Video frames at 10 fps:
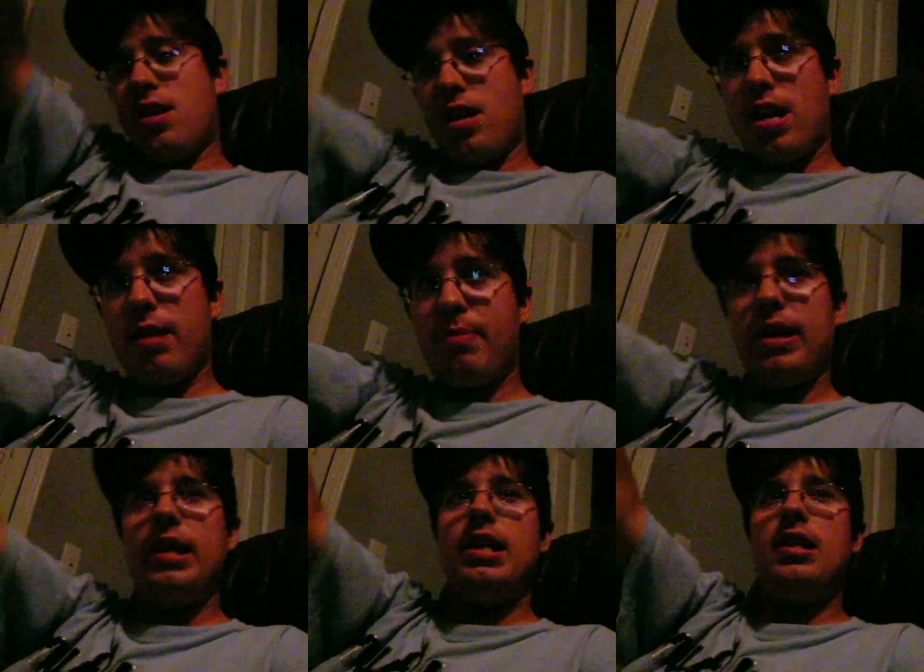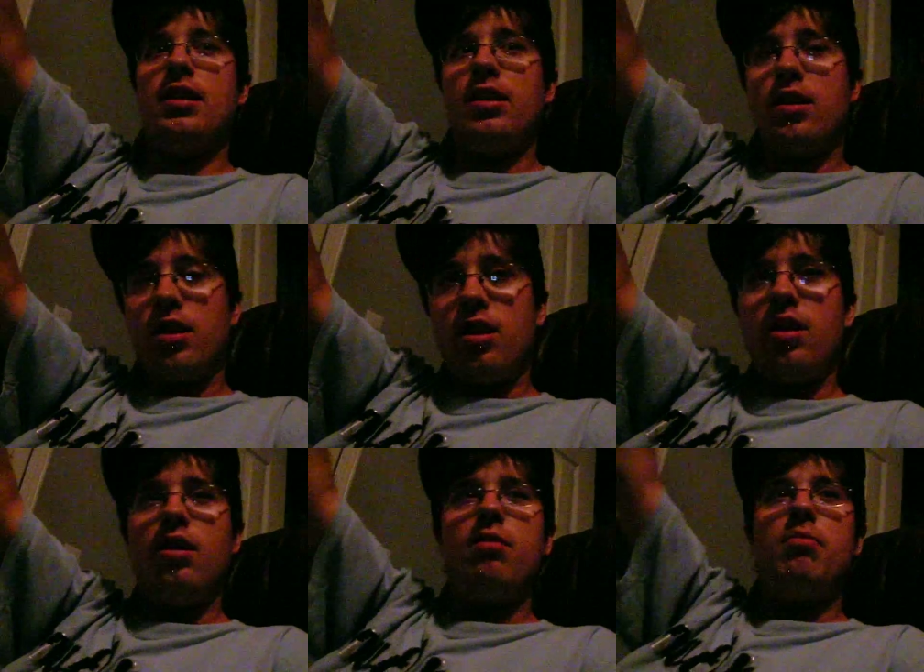Head PD.
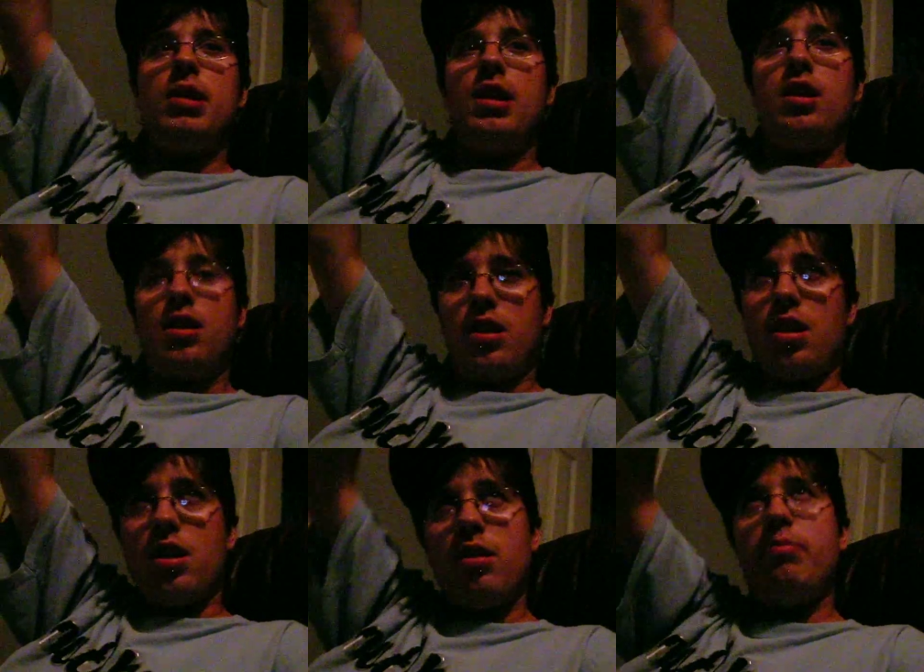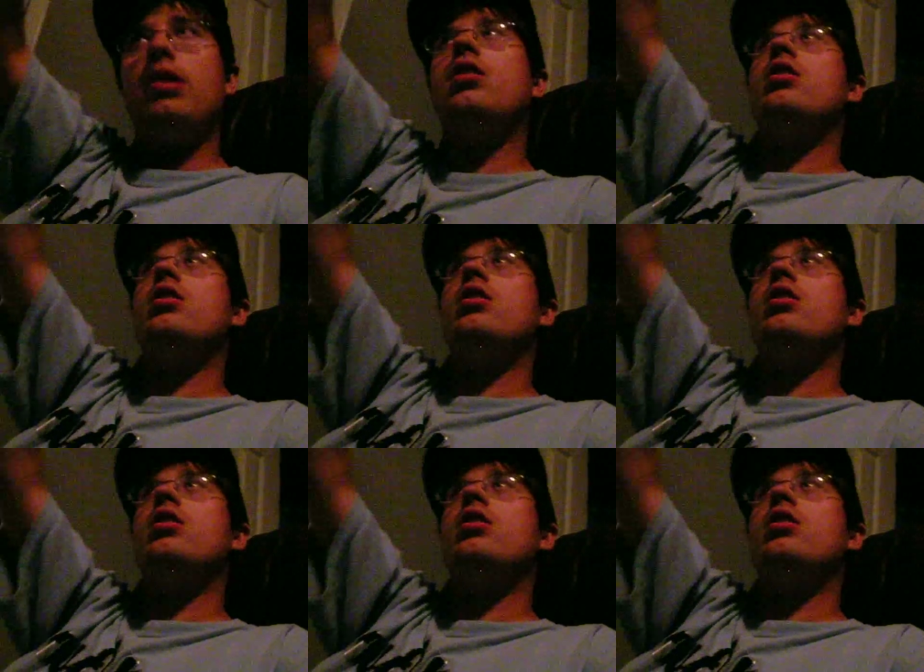Yeah, Head PD.